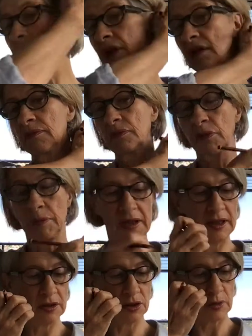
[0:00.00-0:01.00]
being
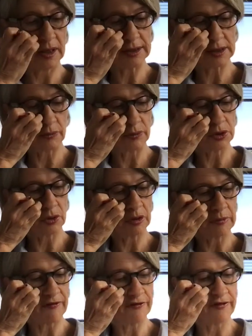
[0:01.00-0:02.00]
repeated twice, so we're talking
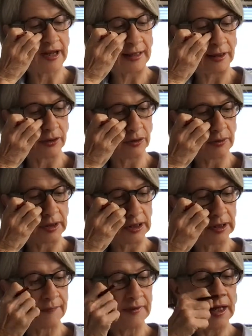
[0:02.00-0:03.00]
about value
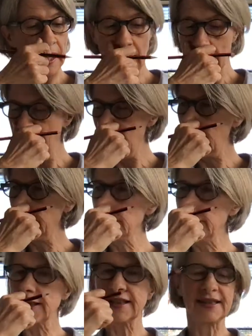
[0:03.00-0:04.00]
here. After
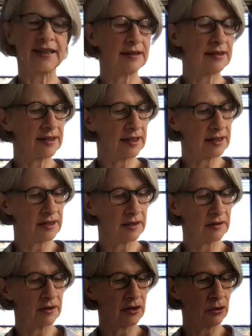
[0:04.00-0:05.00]
the sunsets
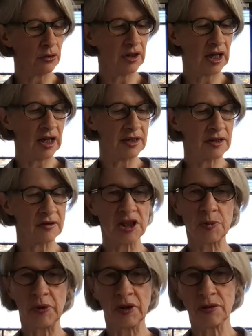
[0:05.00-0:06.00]
and the dooryards and the
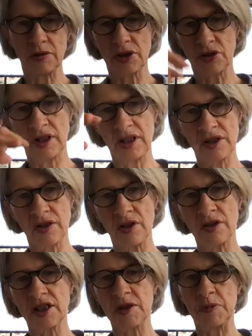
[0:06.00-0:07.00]
sprinkled streets,
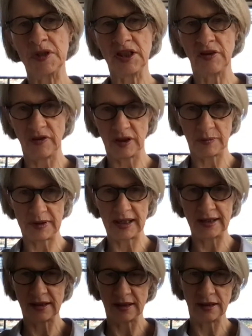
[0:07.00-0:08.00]
those are specific
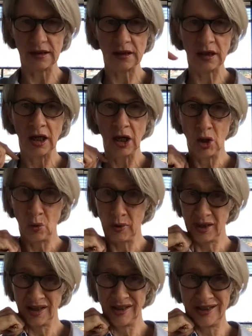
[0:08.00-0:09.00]
places
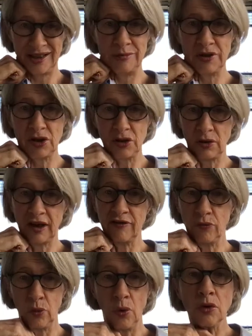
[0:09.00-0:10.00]
where he seems to have
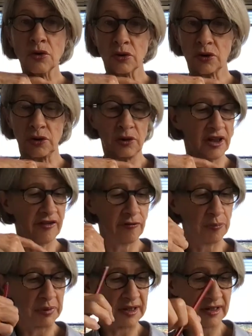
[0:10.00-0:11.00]
walked or to have
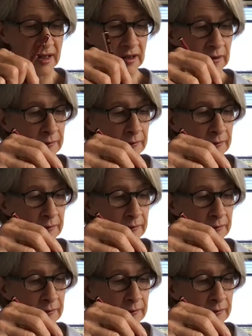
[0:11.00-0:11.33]
been.